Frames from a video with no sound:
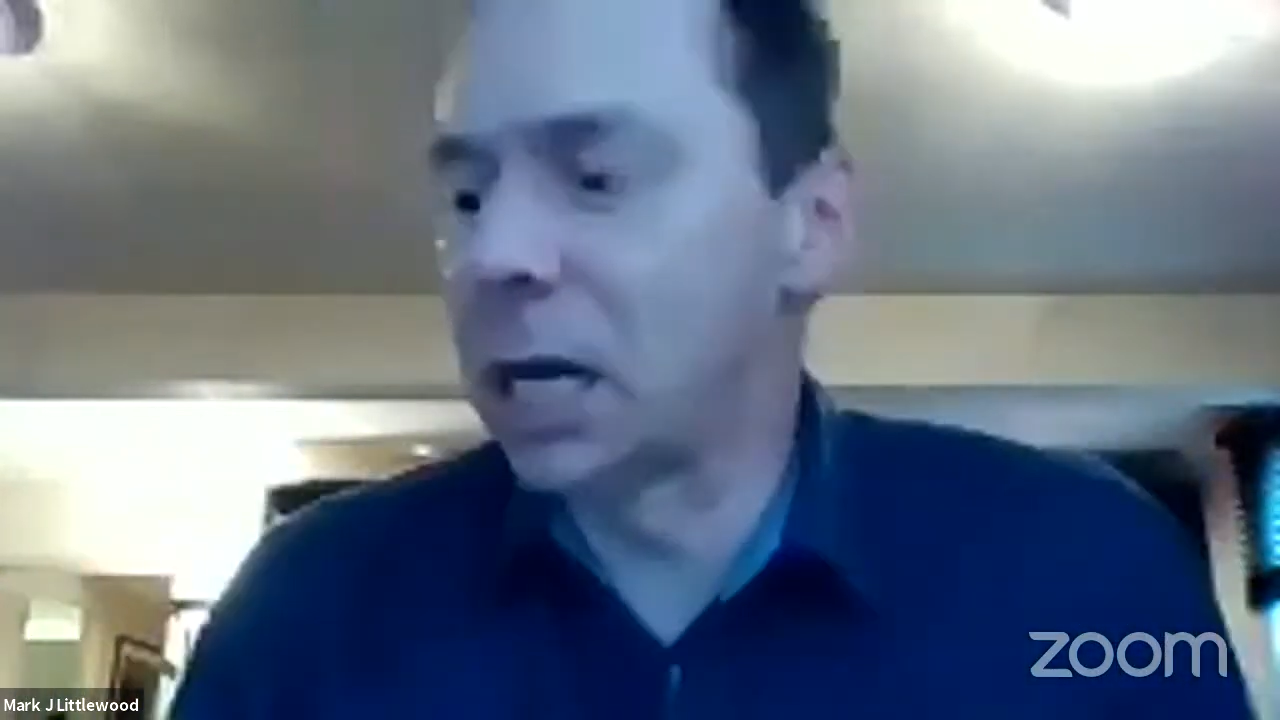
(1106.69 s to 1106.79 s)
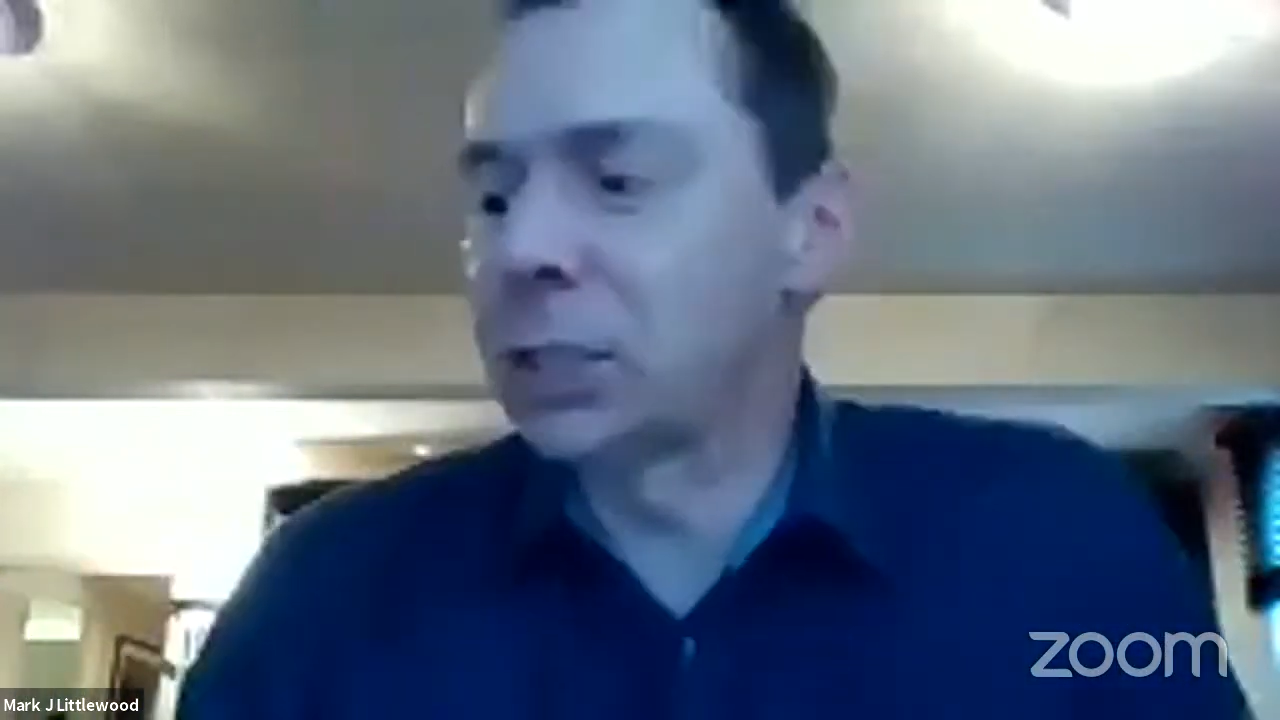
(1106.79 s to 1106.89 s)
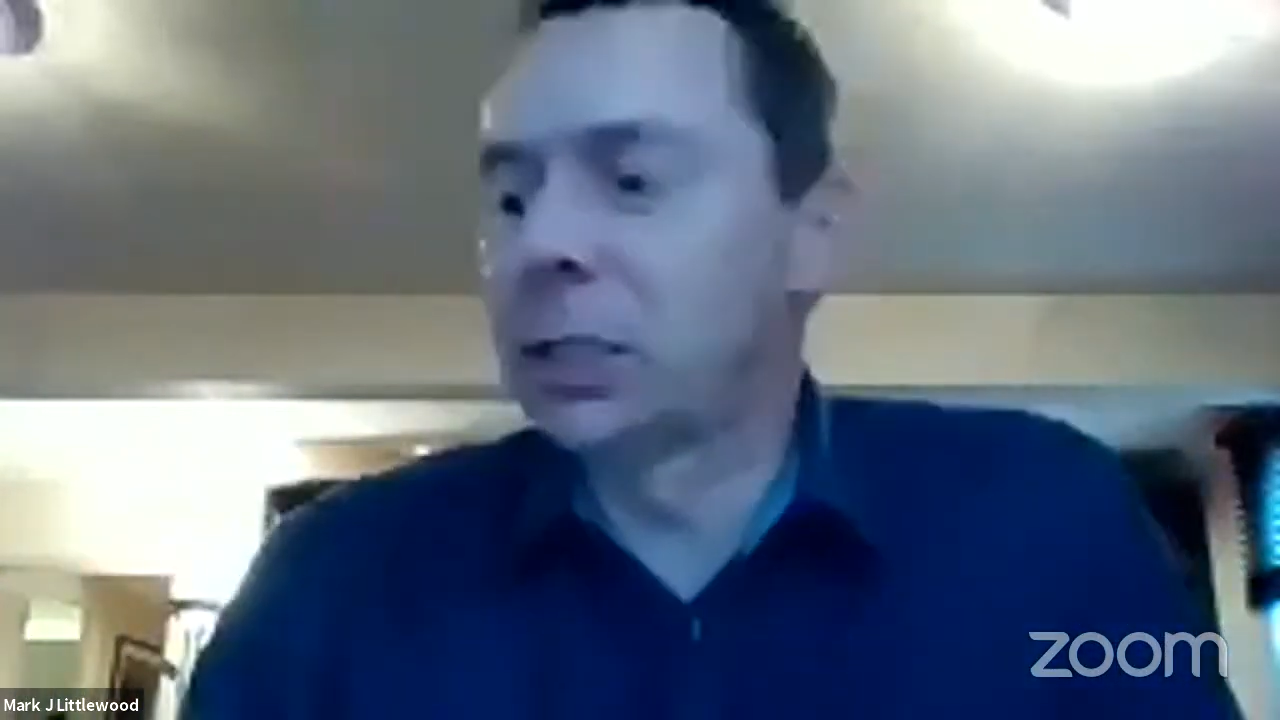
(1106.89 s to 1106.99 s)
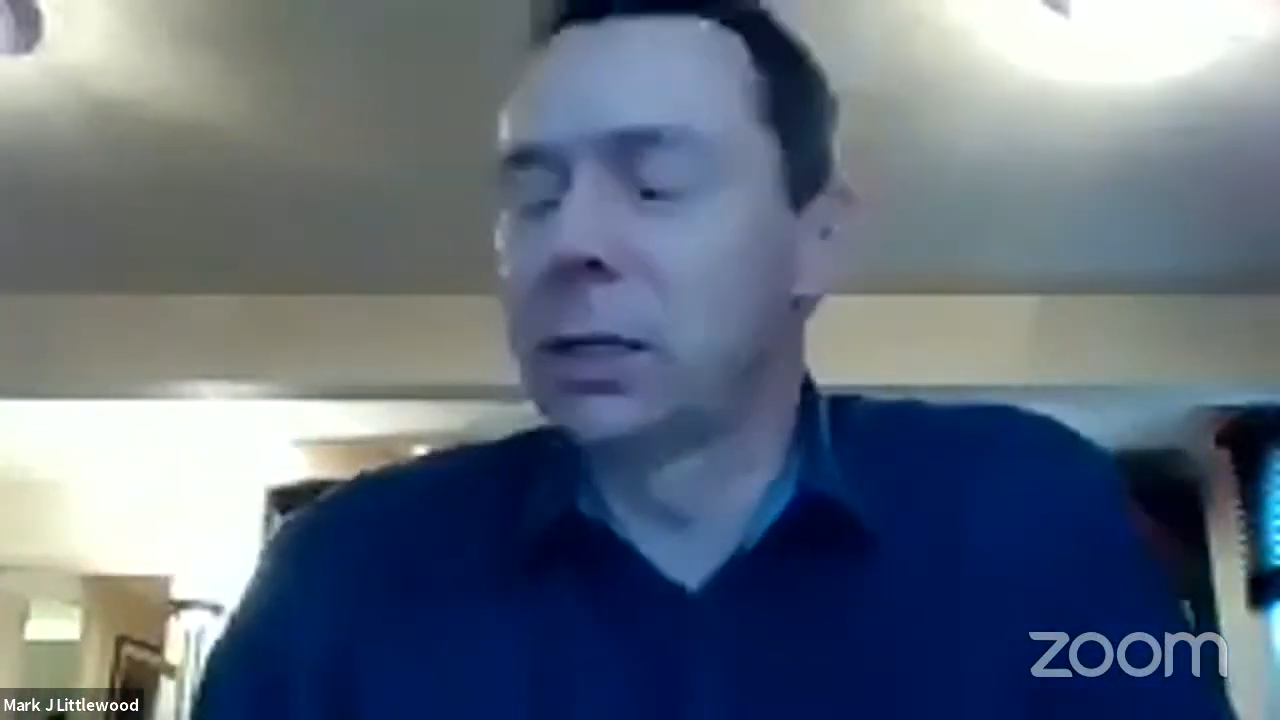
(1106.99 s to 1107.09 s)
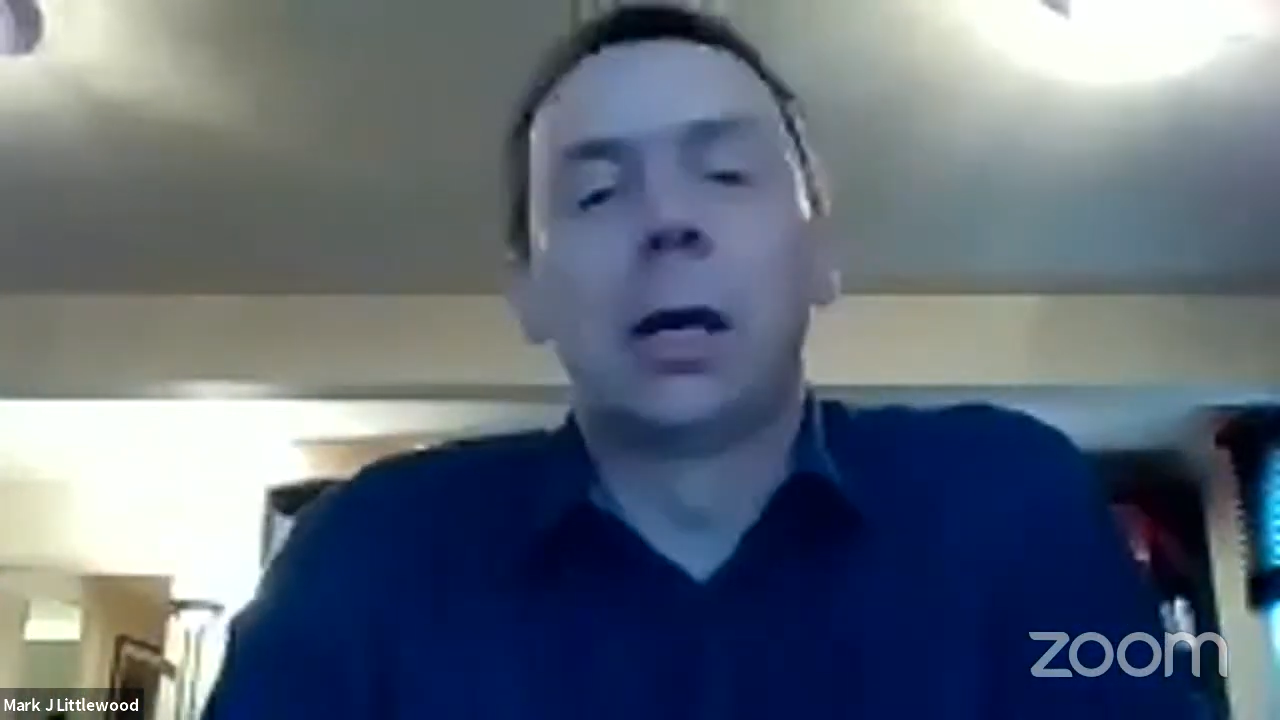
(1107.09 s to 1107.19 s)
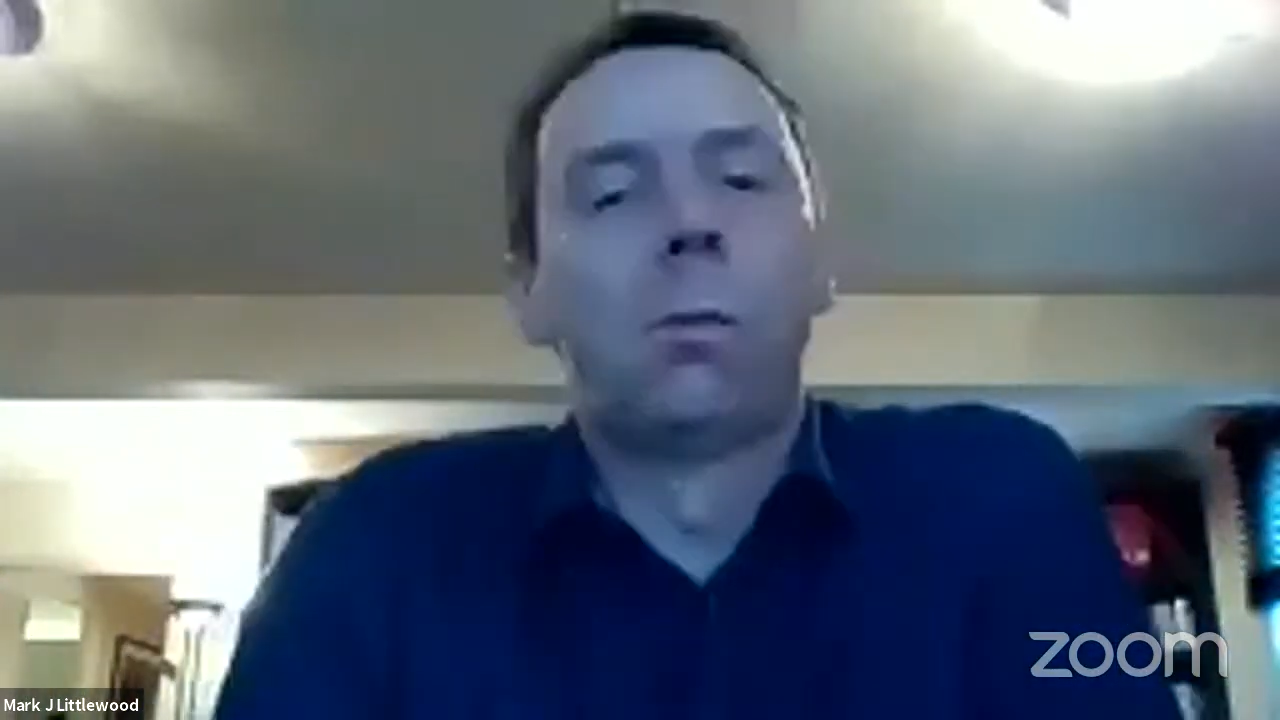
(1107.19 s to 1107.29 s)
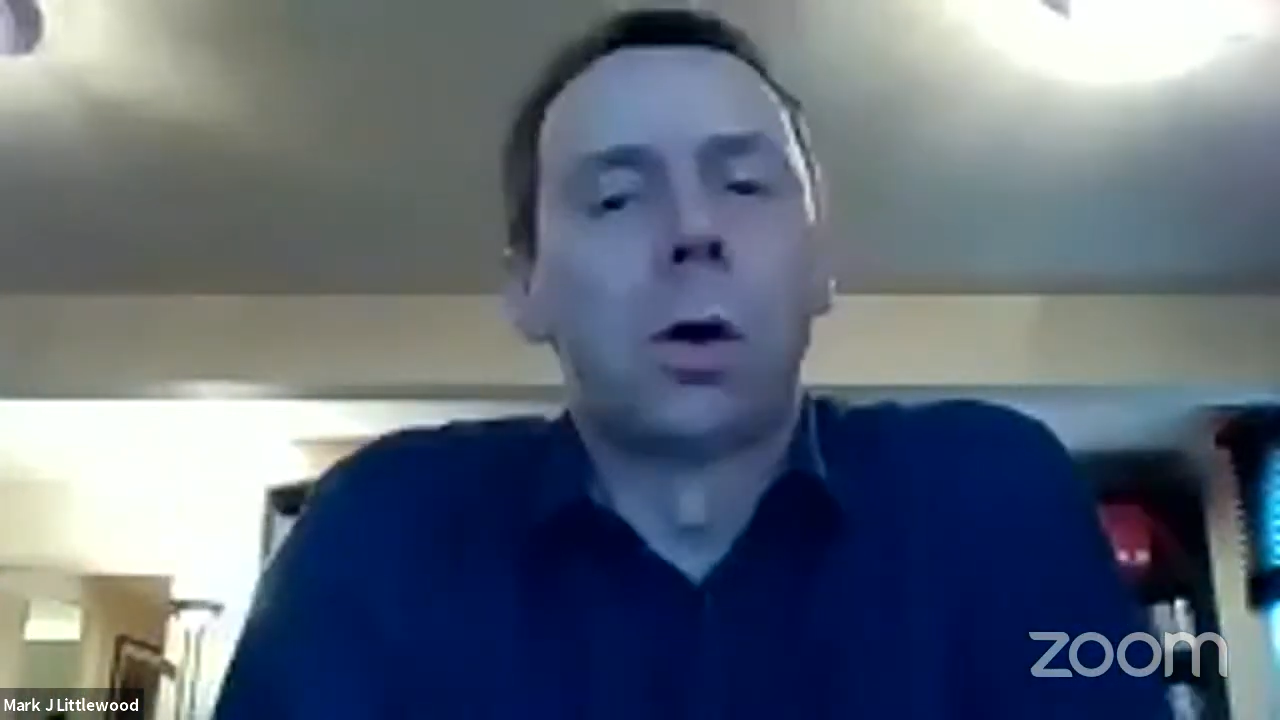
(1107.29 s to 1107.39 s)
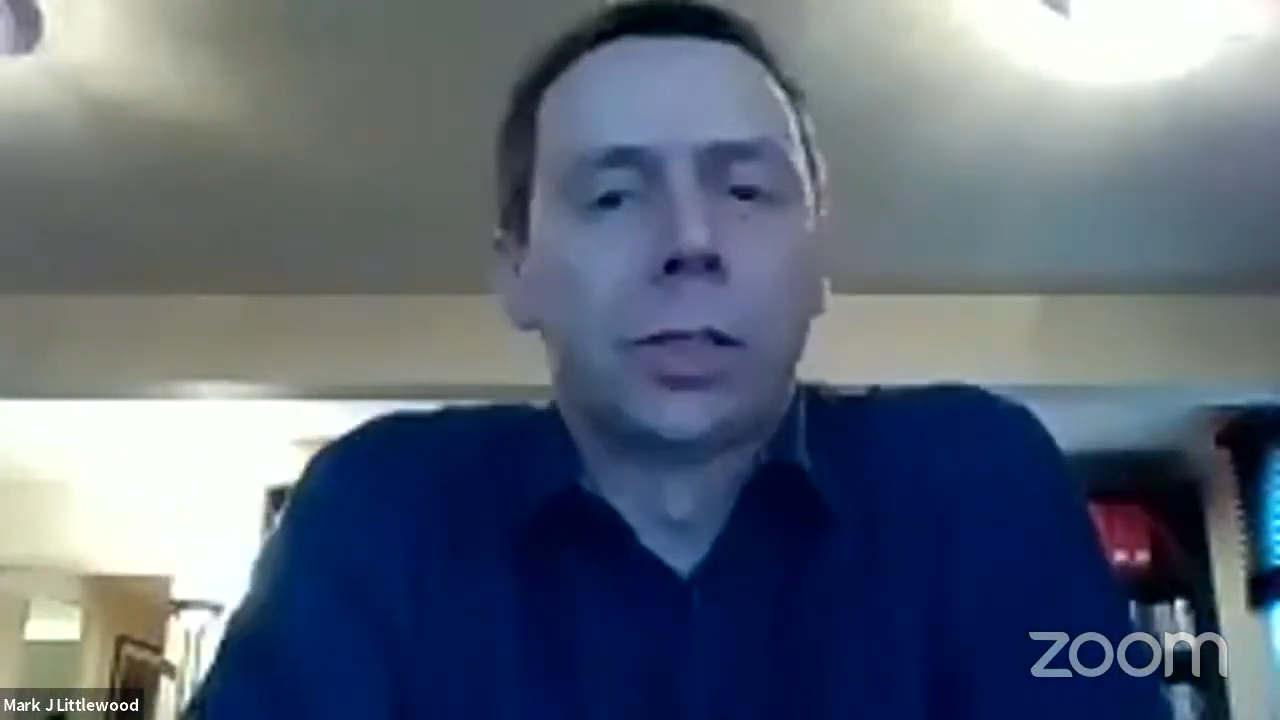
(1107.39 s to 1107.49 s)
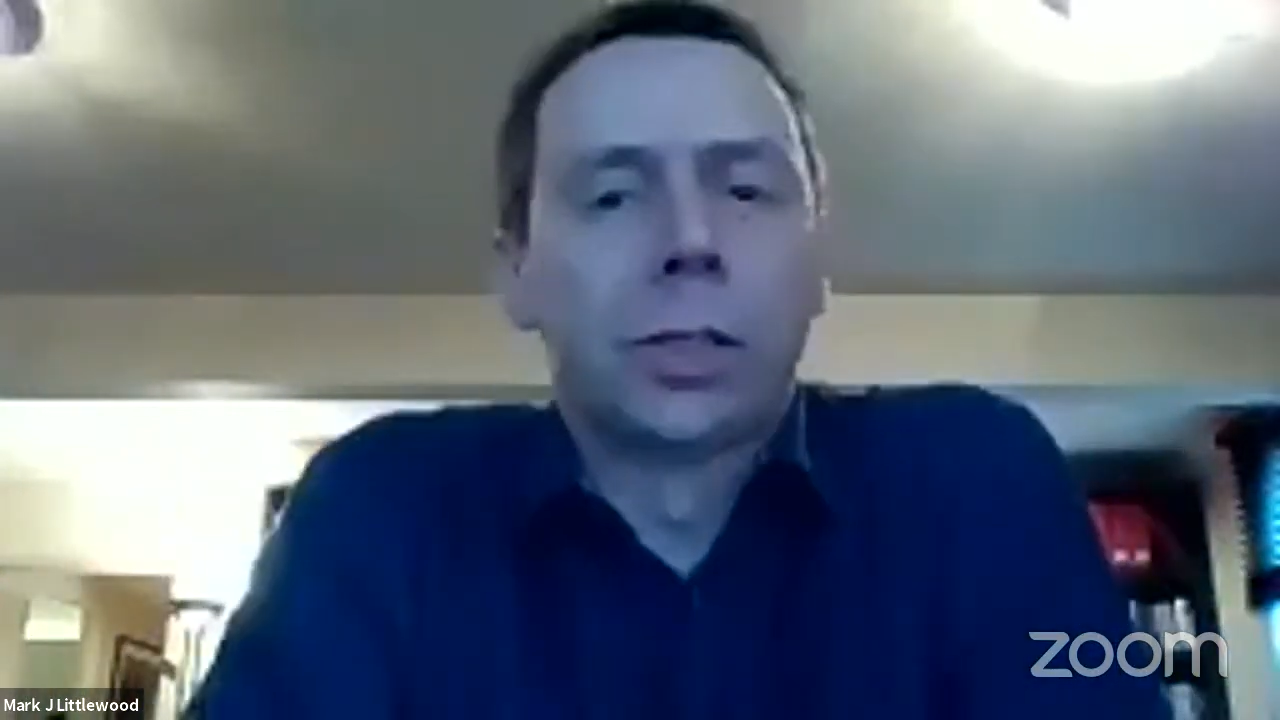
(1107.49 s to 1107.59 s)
that there wasn't